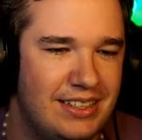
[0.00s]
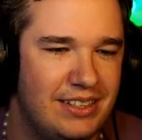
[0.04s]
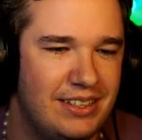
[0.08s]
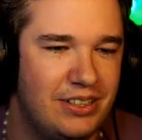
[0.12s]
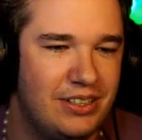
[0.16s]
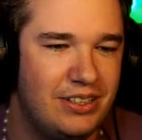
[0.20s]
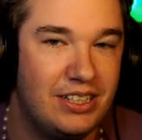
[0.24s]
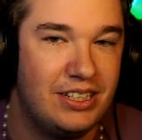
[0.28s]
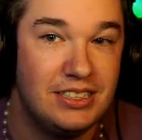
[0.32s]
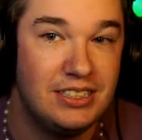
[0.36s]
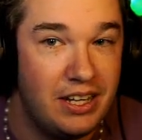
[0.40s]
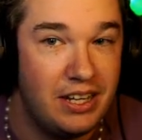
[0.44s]

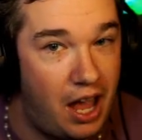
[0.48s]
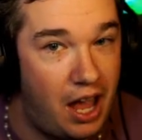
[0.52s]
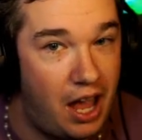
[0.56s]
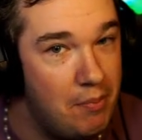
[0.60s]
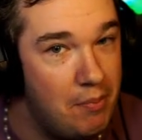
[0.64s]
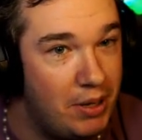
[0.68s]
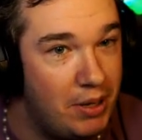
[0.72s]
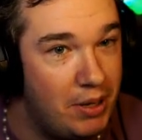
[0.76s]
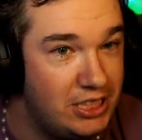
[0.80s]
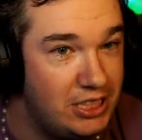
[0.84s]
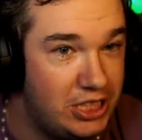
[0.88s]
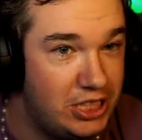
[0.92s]
Because, I
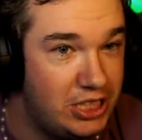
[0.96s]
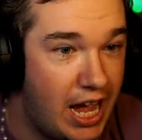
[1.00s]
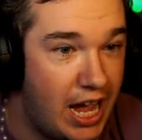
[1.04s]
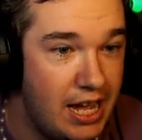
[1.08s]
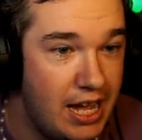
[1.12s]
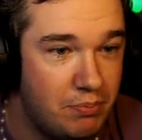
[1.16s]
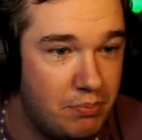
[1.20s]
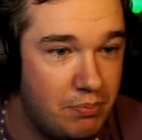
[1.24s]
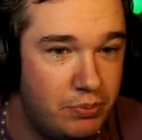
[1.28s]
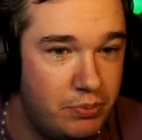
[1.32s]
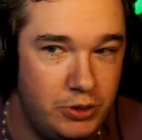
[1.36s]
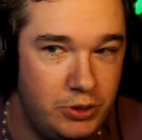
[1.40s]
mean, Jag
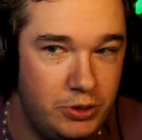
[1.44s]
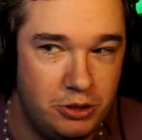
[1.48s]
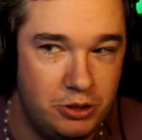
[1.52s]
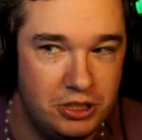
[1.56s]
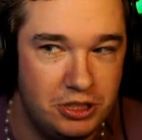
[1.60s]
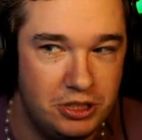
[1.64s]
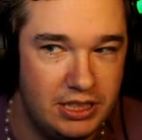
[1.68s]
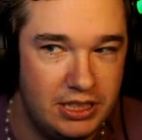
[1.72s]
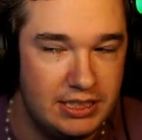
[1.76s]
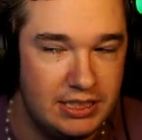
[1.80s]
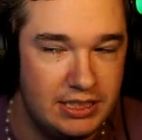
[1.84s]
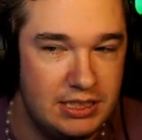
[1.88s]

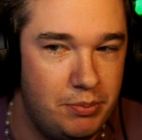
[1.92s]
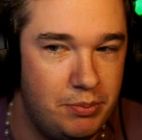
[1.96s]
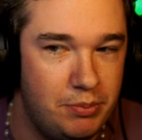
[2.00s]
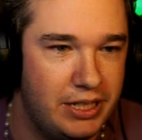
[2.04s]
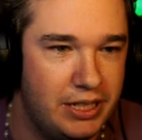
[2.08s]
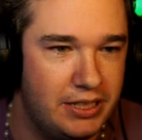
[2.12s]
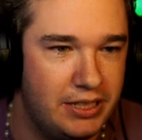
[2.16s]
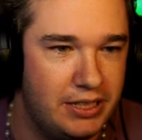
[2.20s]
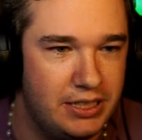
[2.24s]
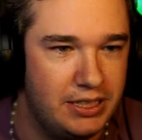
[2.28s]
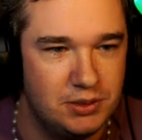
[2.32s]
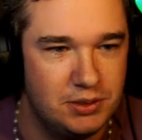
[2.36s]
uses his
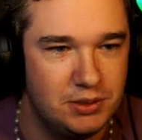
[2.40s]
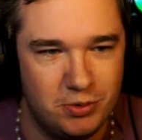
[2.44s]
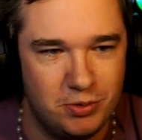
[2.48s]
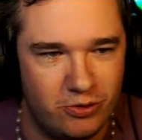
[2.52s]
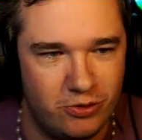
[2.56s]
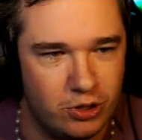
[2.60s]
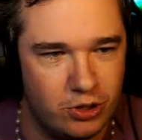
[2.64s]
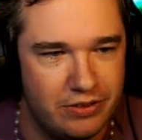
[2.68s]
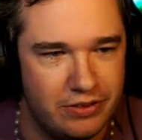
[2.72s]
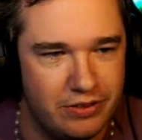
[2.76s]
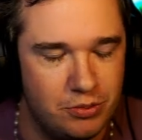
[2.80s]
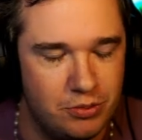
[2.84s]
abilities
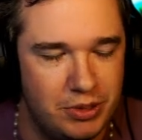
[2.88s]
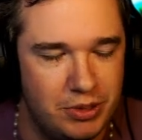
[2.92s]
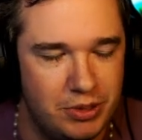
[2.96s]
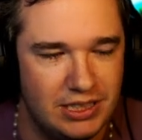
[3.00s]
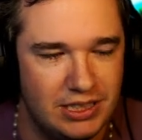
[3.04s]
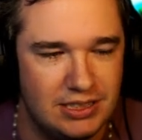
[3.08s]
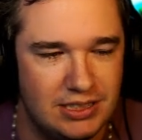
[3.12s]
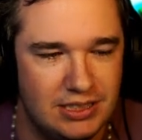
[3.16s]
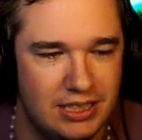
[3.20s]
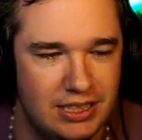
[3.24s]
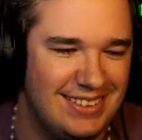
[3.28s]
before ever being seen.